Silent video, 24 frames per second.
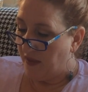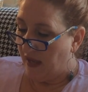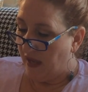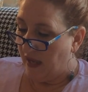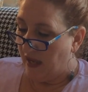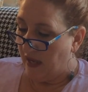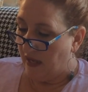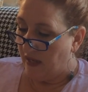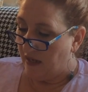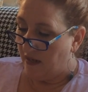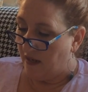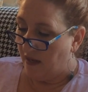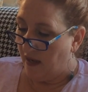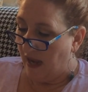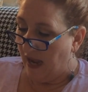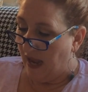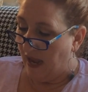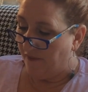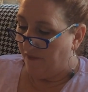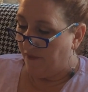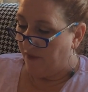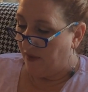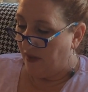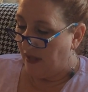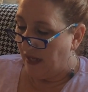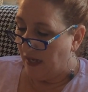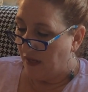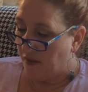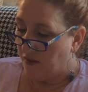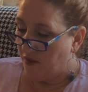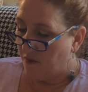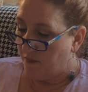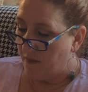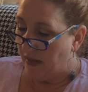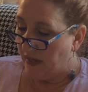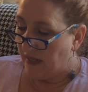and I have a little
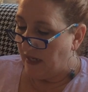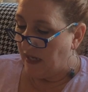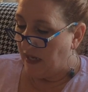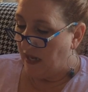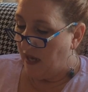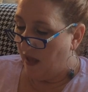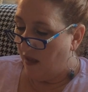extra money,